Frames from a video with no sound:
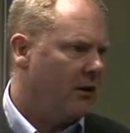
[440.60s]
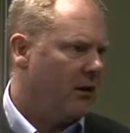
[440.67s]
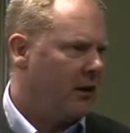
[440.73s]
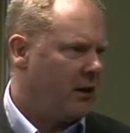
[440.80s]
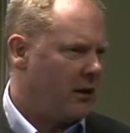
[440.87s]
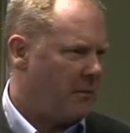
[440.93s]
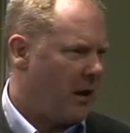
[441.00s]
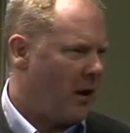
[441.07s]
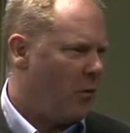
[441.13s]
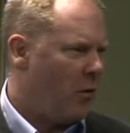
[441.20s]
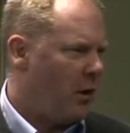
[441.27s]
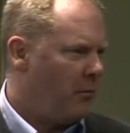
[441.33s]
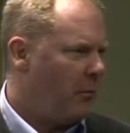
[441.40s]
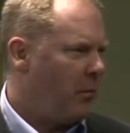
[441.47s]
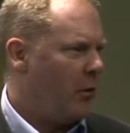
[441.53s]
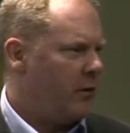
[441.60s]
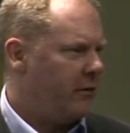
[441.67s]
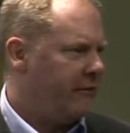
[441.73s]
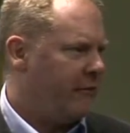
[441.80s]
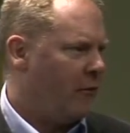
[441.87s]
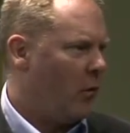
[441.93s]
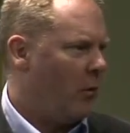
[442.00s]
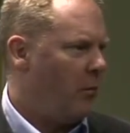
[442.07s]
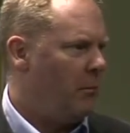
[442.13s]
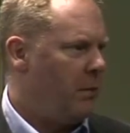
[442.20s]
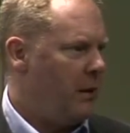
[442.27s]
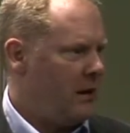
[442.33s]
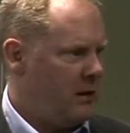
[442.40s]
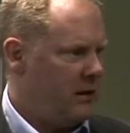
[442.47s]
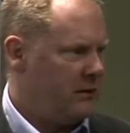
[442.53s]
running at about 1.4
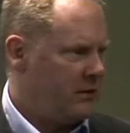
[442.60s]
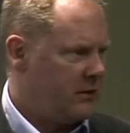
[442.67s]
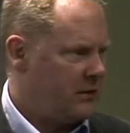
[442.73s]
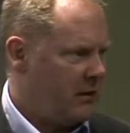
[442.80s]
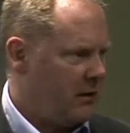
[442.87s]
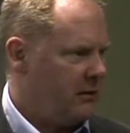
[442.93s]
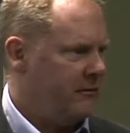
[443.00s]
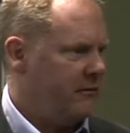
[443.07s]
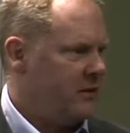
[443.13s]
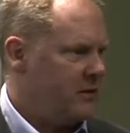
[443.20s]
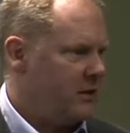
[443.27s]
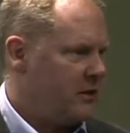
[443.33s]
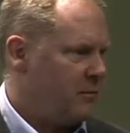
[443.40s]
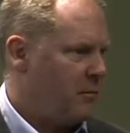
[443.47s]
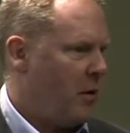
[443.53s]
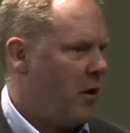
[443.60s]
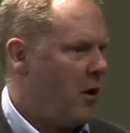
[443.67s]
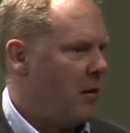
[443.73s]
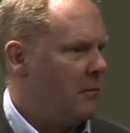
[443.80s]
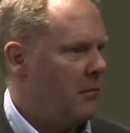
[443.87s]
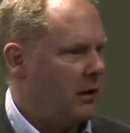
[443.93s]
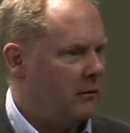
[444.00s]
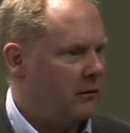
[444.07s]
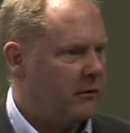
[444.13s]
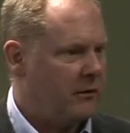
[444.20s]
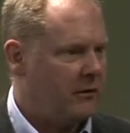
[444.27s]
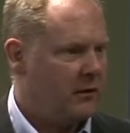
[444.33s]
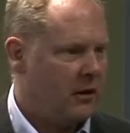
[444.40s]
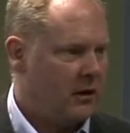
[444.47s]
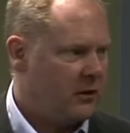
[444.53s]
billion site visits per
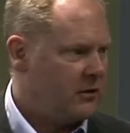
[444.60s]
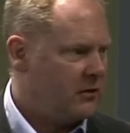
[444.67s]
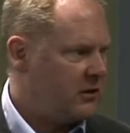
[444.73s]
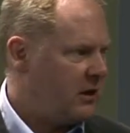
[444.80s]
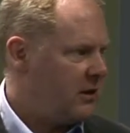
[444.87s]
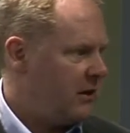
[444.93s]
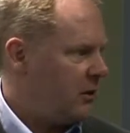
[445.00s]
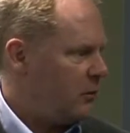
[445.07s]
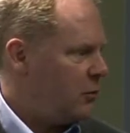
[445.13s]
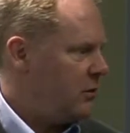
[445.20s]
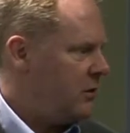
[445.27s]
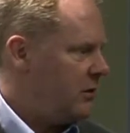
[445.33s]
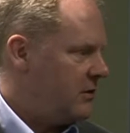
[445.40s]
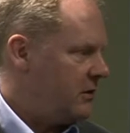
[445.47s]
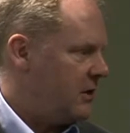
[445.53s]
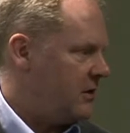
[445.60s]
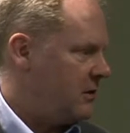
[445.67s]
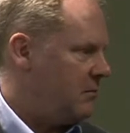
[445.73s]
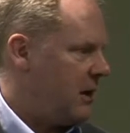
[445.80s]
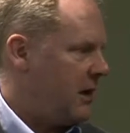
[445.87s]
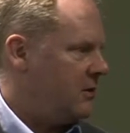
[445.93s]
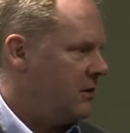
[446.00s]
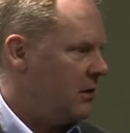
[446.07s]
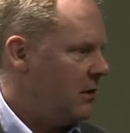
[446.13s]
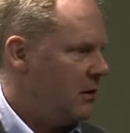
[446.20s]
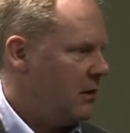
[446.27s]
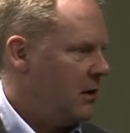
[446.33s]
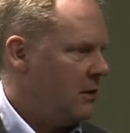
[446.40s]
month, to say that audience doesn't matter